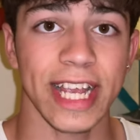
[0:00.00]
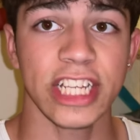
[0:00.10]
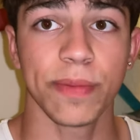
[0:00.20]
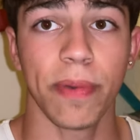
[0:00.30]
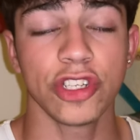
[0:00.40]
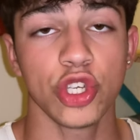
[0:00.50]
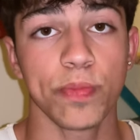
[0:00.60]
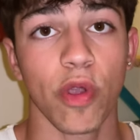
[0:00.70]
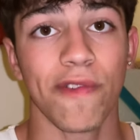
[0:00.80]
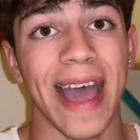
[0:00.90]
is supposed to
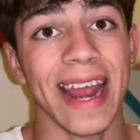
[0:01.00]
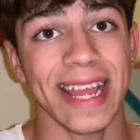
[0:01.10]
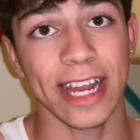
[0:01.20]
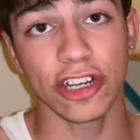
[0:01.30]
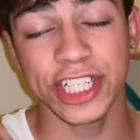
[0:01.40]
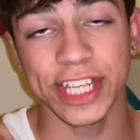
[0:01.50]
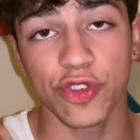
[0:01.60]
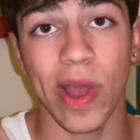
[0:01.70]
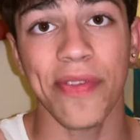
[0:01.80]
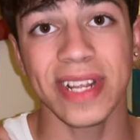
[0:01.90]
provide energy
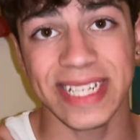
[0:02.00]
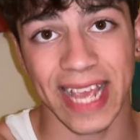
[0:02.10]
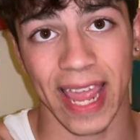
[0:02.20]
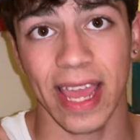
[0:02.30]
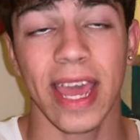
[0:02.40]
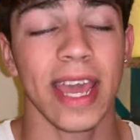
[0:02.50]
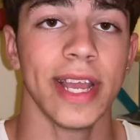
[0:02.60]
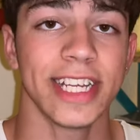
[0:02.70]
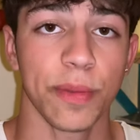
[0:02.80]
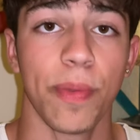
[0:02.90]
throughout the day.
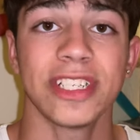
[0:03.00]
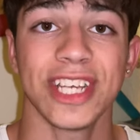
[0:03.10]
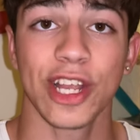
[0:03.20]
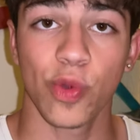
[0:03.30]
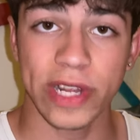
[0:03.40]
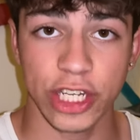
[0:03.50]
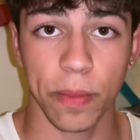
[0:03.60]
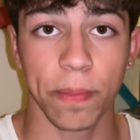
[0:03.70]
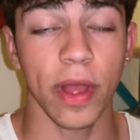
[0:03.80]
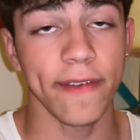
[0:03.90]
It's supposed to increase your
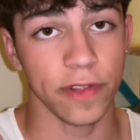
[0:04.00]
blood